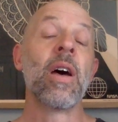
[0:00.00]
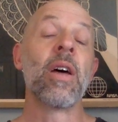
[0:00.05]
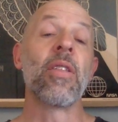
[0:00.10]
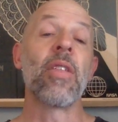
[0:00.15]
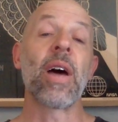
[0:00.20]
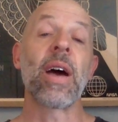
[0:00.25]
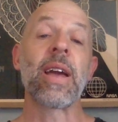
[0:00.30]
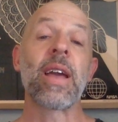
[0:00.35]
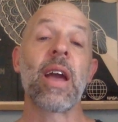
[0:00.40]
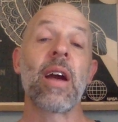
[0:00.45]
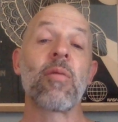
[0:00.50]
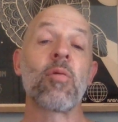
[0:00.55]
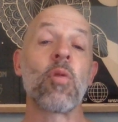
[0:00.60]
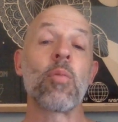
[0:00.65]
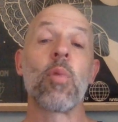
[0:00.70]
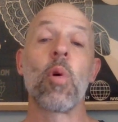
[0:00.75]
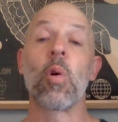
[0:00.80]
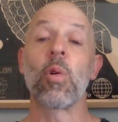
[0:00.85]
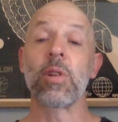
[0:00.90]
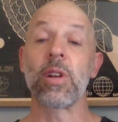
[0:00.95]
They have
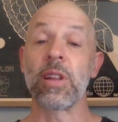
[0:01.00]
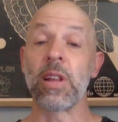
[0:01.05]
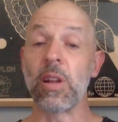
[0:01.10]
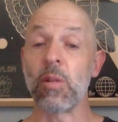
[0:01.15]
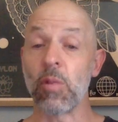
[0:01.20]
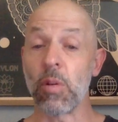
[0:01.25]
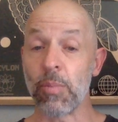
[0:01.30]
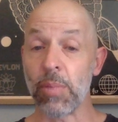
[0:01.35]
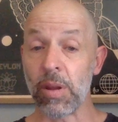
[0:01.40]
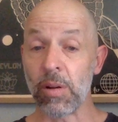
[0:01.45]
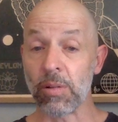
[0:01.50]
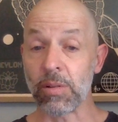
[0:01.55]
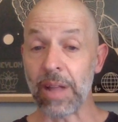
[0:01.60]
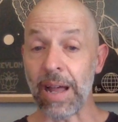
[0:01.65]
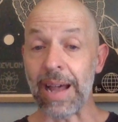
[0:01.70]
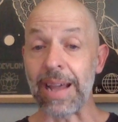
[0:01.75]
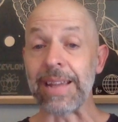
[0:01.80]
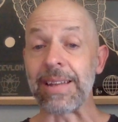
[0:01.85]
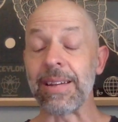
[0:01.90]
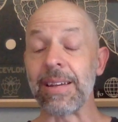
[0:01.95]
reportedly repelled
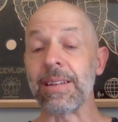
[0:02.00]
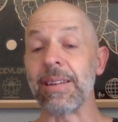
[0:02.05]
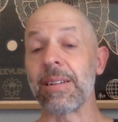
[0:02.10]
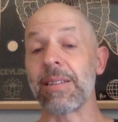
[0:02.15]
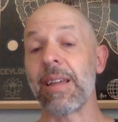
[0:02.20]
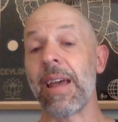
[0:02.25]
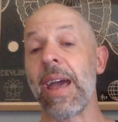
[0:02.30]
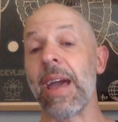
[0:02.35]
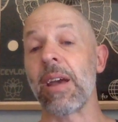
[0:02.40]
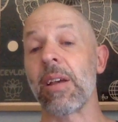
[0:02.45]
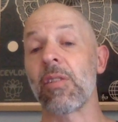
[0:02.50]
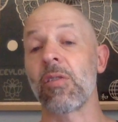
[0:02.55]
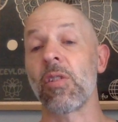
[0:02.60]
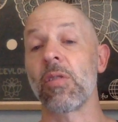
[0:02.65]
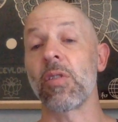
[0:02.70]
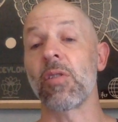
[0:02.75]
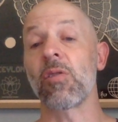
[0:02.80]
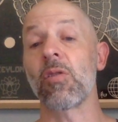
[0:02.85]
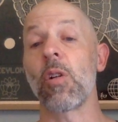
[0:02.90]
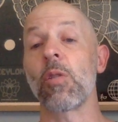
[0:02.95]
18 attacks of
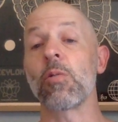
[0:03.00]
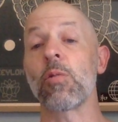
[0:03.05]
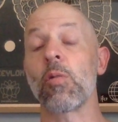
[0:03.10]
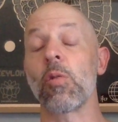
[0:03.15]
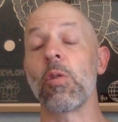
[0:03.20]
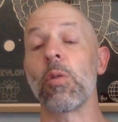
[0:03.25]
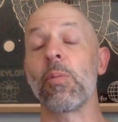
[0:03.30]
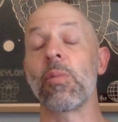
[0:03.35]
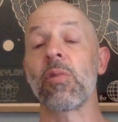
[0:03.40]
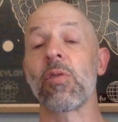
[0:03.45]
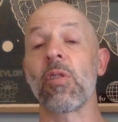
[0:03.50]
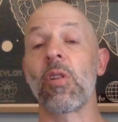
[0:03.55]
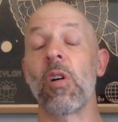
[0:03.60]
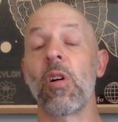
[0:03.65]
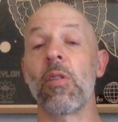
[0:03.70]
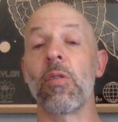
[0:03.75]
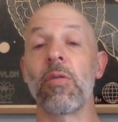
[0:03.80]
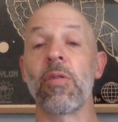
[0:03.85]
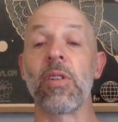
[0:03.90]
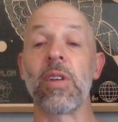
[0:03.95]
assault groups
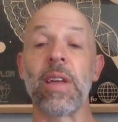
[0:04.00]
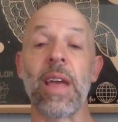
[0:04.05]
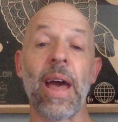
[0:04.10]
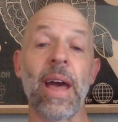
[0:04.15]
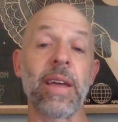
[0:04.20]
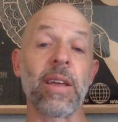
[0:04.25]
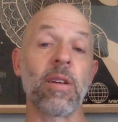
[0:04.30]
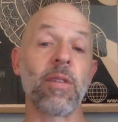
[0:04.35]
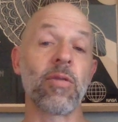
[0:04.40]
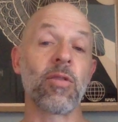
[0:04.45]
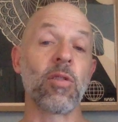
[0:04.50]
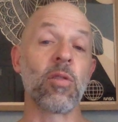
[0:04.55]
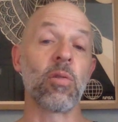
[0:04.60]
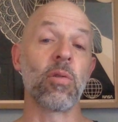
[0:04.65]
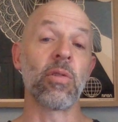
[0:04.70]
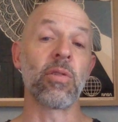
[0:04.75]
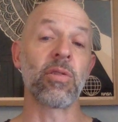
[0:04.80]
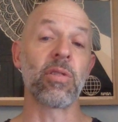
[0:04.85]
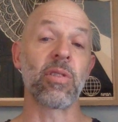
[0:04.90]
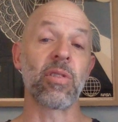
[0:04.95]
of the
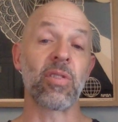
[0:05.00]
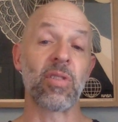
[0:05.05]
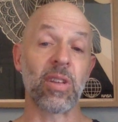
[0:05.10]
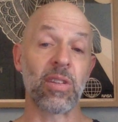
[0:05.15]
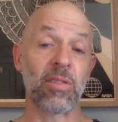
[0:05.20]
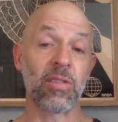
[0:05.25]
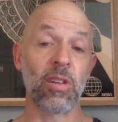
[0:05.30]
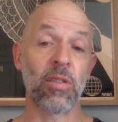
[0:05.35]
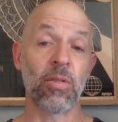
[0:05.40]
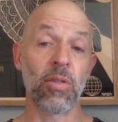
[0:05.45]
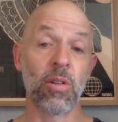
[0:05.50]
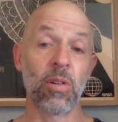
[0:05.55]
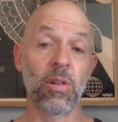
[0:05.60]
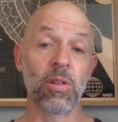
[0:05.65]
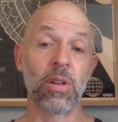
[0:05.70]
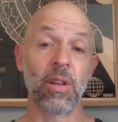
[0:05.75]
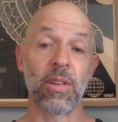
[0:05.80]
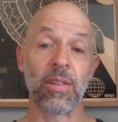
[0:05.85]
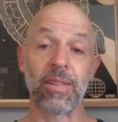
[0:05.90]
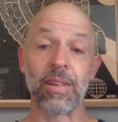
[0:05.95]
AFU's
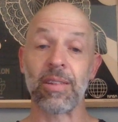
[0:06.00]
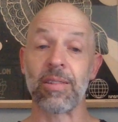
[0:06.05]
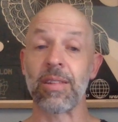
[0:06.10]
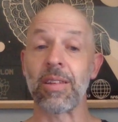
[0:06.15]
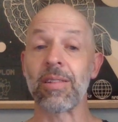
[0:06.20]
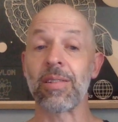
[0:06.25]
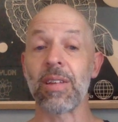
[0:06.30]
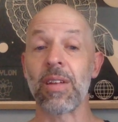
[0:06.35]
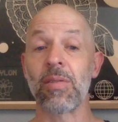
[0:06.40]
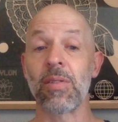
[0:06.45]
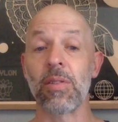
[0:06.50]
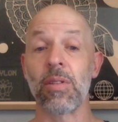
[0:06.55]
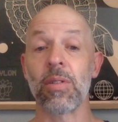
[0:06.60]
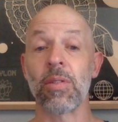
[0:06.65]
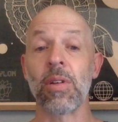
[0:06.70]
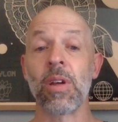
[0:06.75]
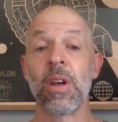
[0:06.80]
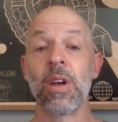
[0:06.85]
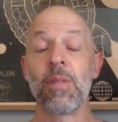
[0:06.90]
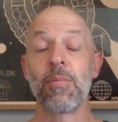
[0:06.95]
63rd,
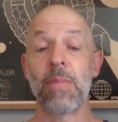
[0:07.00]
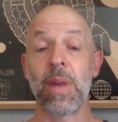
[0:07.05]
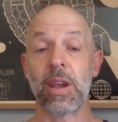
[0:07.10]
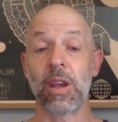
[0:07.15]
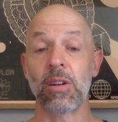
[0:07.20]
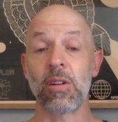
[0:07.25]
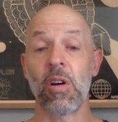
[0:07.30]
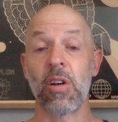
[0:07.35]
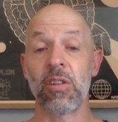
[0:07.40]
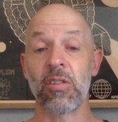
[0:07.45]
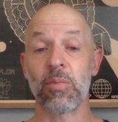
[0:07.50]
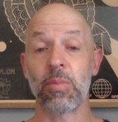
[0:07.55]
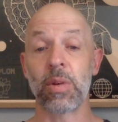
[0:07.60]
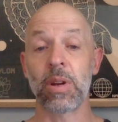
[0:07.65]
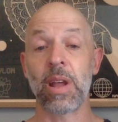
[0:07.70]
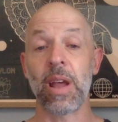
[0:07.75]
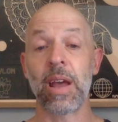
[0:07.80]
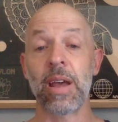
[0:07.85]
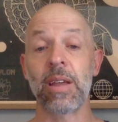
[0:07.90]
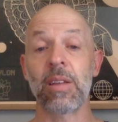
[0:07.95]
67th Mechanised
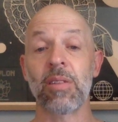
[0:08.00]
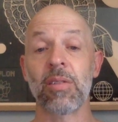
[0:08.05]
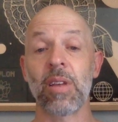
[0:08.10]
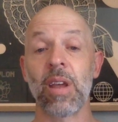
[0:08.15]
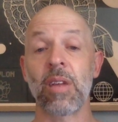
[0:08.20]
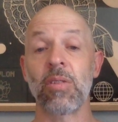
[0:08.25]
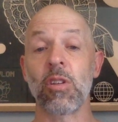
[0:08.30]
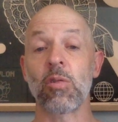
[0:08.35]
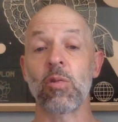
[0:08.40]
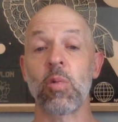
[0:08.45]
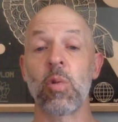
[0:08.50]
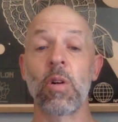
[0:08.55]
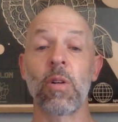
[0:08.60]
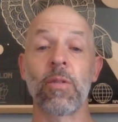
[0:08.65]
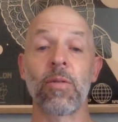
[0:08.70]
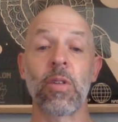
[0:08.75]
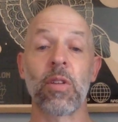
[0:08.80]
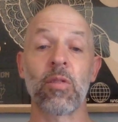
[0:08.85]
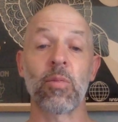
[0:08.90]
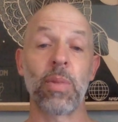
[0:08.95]
Brigades and the 12th
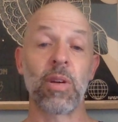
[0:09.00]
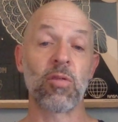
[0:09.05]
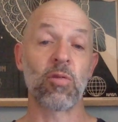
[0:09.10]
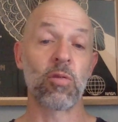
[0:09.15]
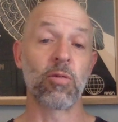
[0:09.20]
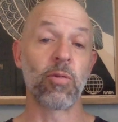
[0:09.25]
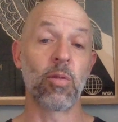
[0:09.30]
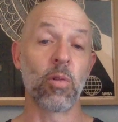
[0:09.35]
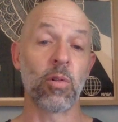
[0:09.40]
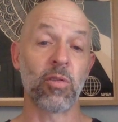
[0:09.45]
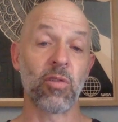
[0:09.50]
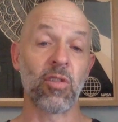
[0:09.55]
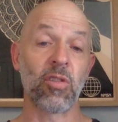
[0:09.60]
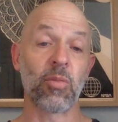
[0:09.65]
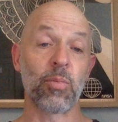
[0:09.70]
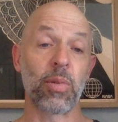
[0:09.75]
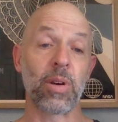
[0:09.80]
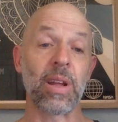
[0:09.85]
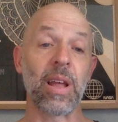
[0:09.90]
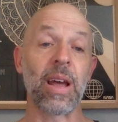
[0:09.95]
Special Forces
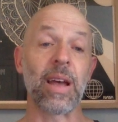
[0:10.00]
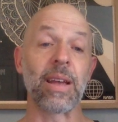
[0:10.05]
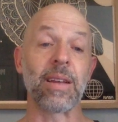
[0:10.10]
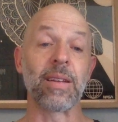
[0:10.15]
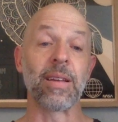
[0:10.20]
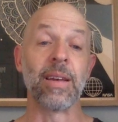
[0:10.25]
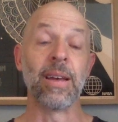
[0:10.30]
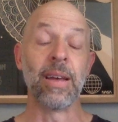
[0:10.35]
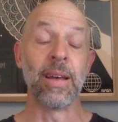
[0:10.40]
Brigade.